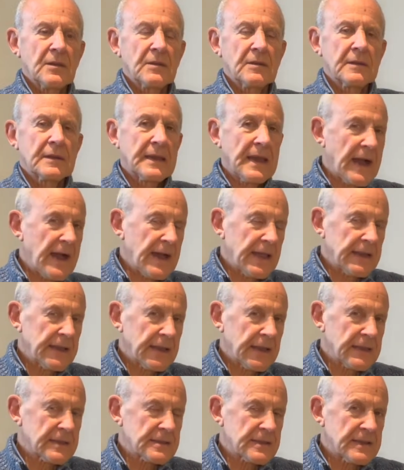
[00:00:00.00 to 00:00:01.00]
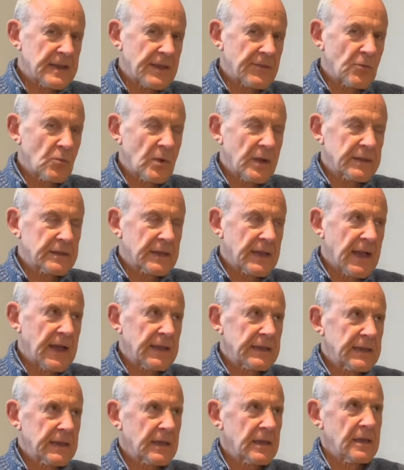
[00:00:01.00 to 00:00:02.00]
Garlic is another one.
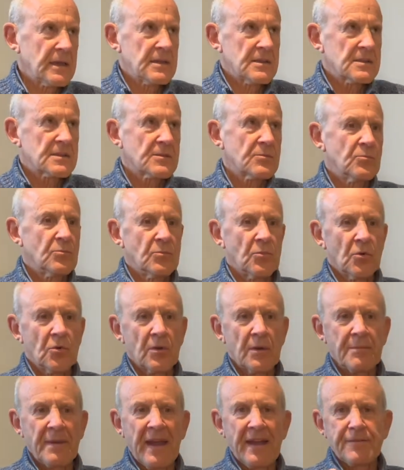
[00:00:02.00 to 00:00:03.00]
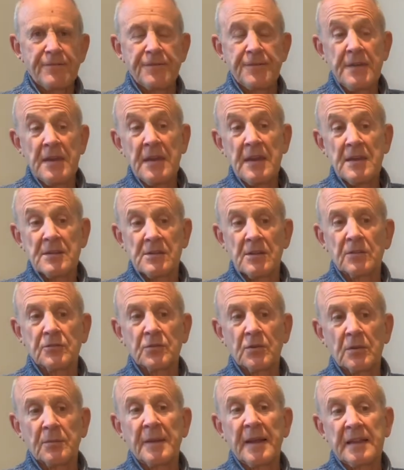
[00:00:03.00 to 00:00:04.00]
Garlic is more about fears, and I'll
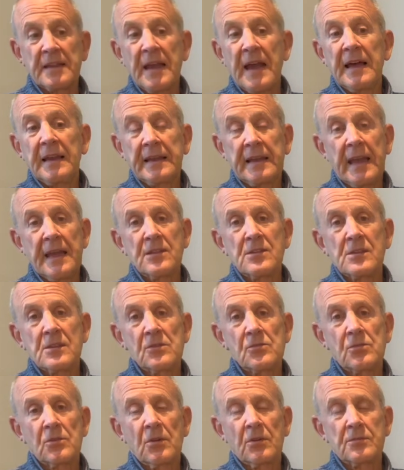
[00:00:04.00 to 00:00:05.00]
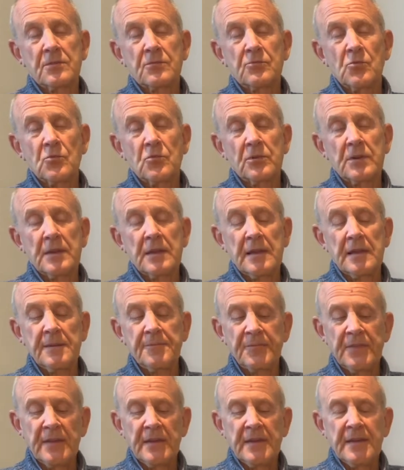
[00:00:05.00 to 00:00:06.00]
talk about garlic and St. John's wort here.
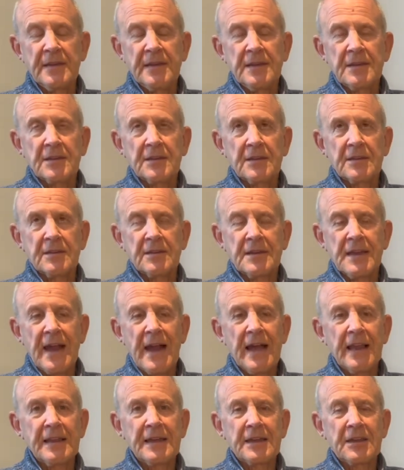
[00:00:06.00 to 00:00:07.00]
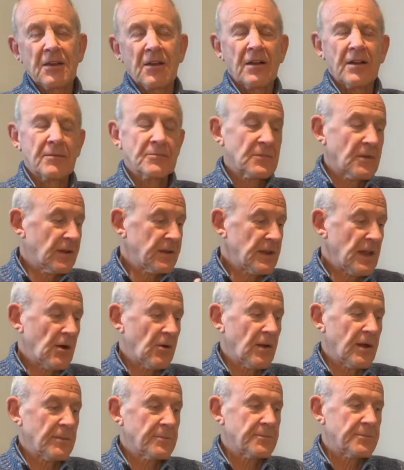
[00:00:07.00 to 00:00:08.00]
Garlic, I know
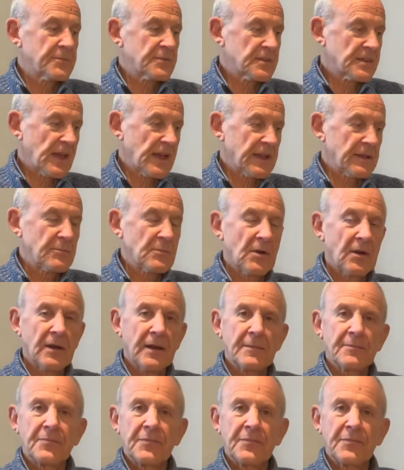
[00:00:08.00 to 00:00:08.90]
I say in my